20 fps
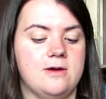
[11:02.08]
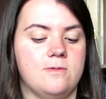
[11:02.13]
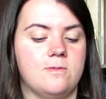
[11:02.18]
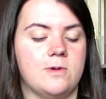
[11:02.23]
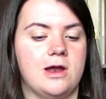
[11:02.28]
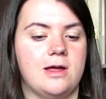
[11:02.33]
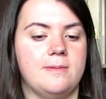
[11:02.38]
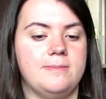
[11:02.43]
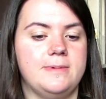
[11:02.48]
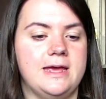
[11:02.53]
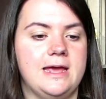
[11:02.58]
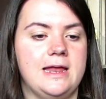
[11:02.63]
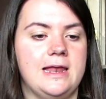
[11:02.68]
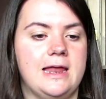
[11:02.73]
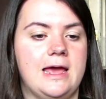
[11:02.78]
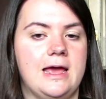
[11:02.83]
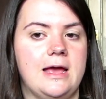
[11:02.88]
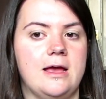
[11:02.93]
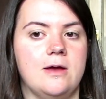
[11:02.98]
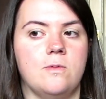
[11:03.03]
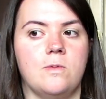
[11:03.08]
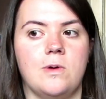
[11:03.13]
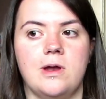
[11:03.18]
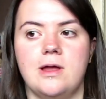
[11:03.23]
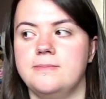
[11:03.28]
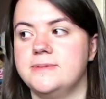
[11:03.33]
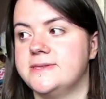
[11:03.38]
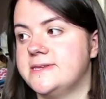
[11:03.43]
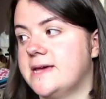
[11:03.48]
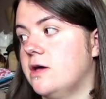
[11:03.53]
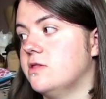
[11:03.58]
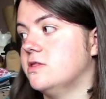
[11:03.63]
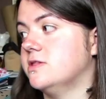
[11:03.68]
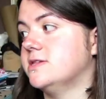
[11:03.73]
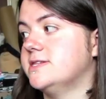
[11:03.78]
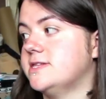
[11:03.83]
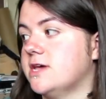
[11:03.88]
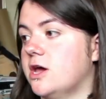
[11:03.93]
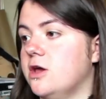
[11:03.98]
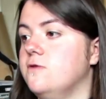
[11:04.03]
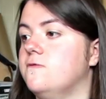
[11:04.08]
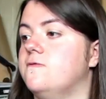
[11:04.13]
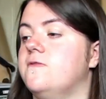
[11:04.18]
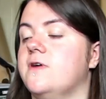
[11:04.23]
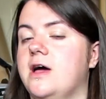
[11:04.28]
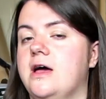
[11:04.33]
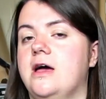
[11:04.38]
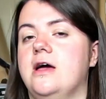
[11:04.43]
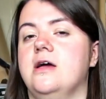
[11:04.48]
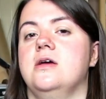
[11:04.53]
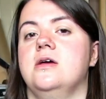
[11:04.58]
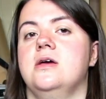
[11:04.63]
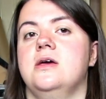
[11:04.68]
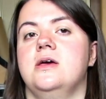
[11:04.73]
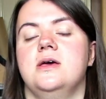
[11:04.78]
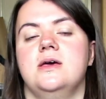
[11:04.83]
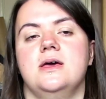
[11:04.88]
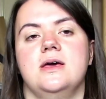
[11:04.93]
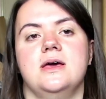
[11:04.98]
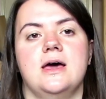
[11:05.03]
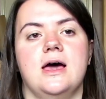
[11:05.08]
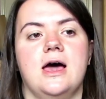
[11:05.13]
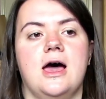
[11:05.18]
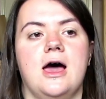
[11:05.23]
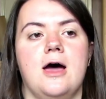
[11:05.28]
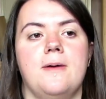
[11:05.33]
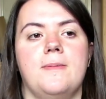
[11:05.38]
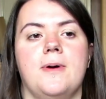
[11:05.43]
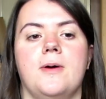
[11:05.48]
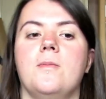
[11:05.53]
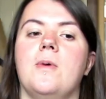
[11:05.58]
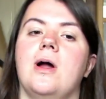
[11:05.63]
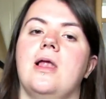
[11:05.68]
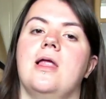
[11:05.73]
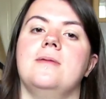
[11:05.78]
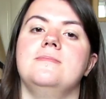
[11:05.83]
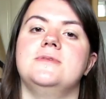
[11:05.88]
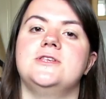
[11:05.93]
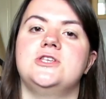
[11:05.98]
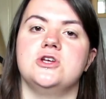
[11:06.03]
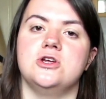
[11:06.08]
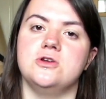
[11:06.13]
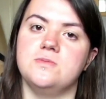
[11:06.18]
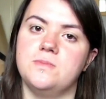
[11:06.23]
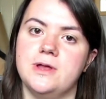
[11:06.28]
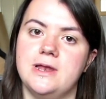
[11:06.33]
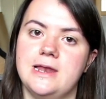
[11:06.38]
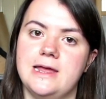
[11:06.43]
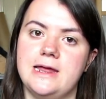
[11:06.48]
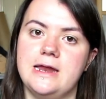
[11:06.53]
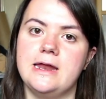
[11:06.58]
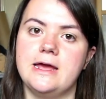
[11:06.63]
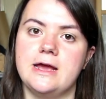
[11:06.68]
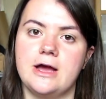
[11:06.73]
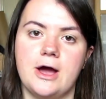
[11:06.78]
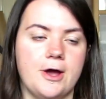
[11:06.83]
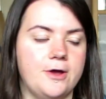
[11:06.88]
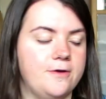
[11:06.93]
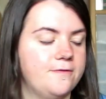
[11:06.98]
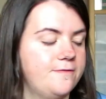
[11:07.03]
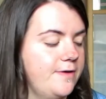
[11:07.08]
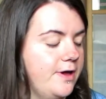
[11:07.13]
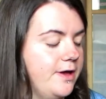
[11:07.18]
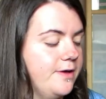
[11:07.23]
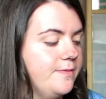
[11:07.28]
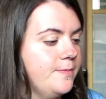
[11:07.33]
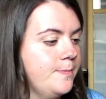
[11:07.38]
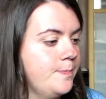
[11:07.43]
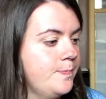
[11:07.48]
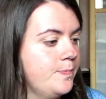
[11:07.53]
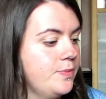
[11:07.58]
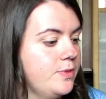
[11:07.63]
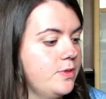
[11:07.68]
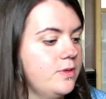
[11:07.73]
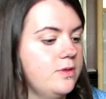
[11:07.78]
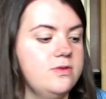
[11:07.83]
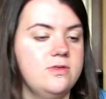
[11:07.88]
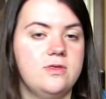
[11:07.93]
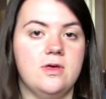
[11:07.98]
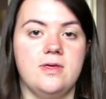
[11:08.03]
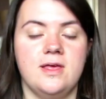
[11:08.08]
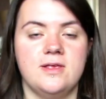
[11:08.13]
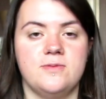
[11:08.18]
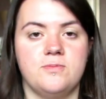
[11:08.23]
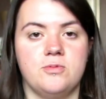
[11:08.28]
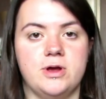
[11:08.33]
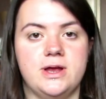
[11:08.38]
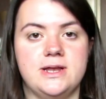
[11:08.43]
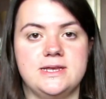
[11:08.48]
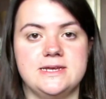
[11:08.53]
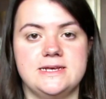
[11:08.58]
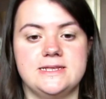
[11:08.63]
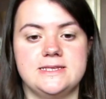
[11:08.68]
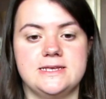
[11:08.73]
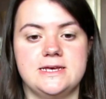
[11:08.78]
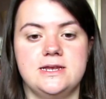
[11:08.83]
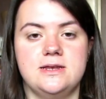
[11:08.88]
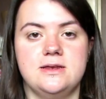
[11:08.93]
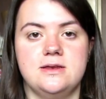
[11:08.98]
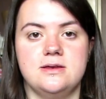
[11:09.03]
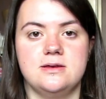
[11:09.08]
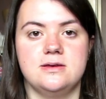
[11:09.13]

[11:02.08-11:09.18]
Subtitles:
while I'm kneeling, while I'm sat on the sofa, and while I'm stood but leaning over. So that's pretty decent.